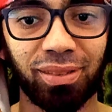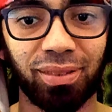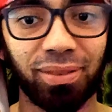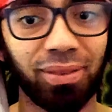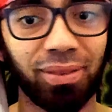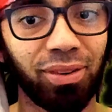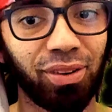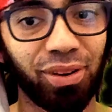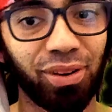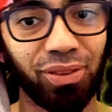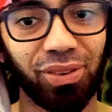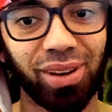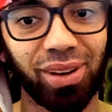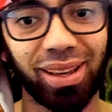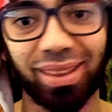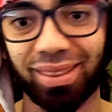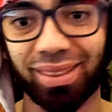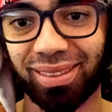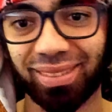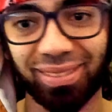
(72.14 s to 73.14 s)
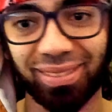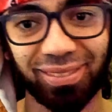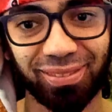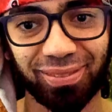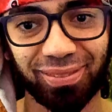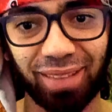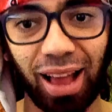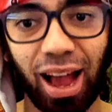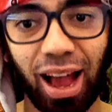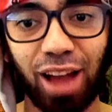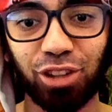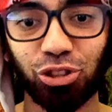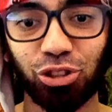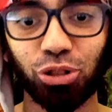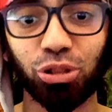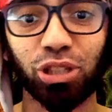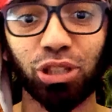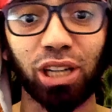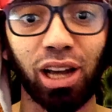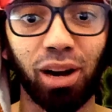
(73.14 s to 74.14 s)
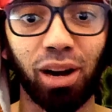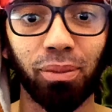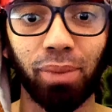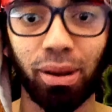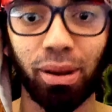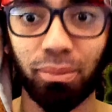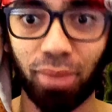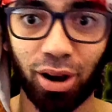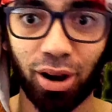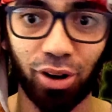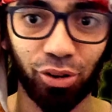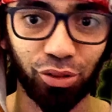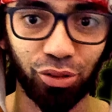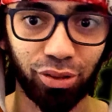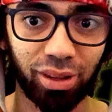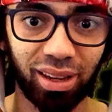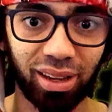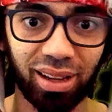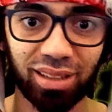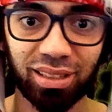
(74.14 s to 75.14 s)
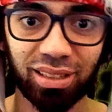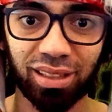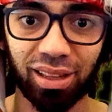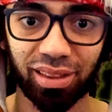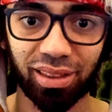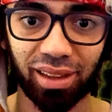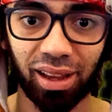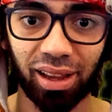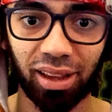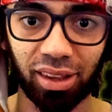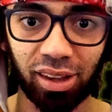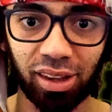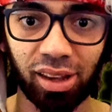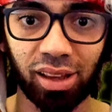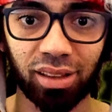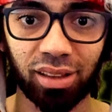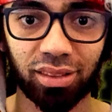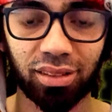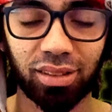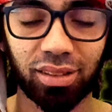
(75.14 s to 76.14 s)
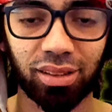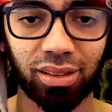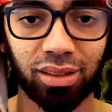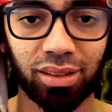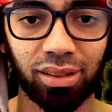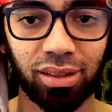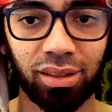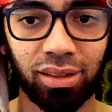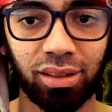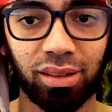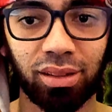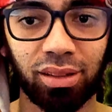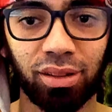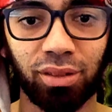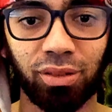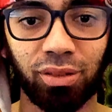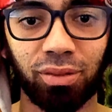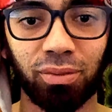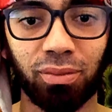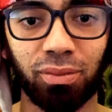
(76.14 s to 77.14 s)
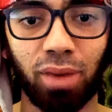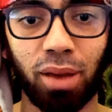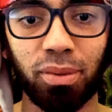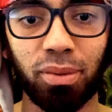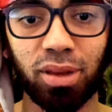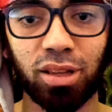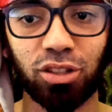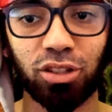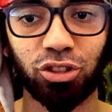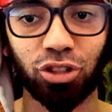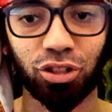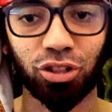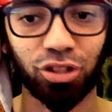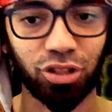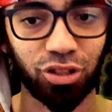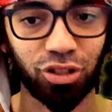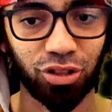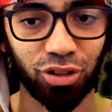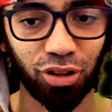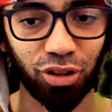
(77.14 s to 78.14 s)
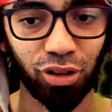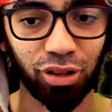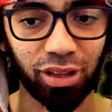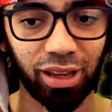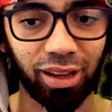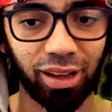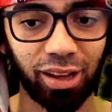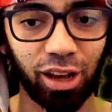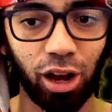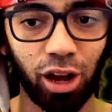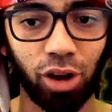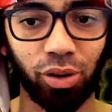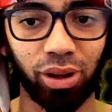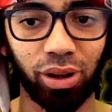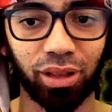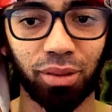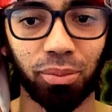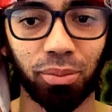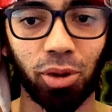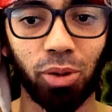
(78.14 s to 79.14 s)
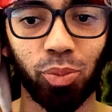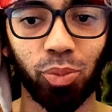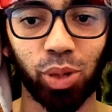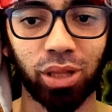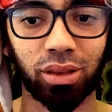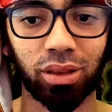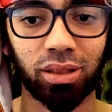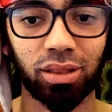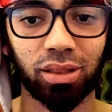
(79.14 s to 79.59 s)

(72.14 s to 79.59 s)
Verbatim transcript: Okay, wait. I should shut up my mouth. He hasn't attacked yet. Maybe he's just studying Gaara at the moment.